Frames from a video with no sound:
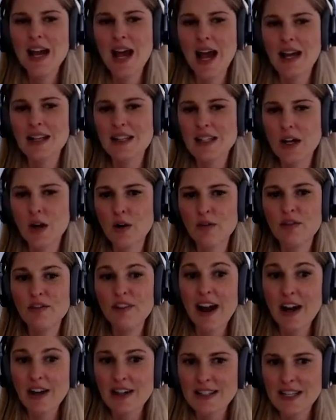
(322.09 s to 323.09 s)
And so
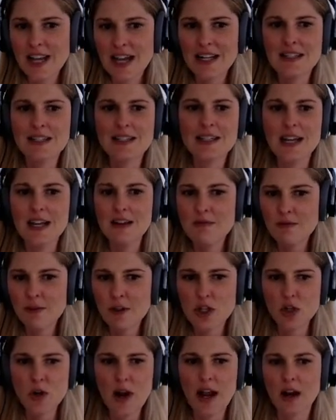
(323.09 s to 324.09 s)
FireSense,
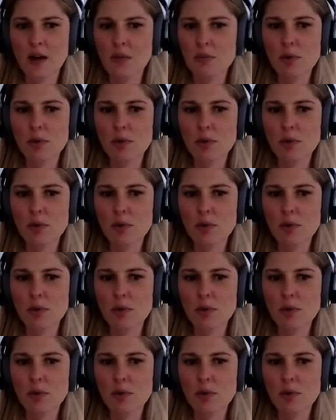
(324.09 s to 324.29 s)
Infratrek,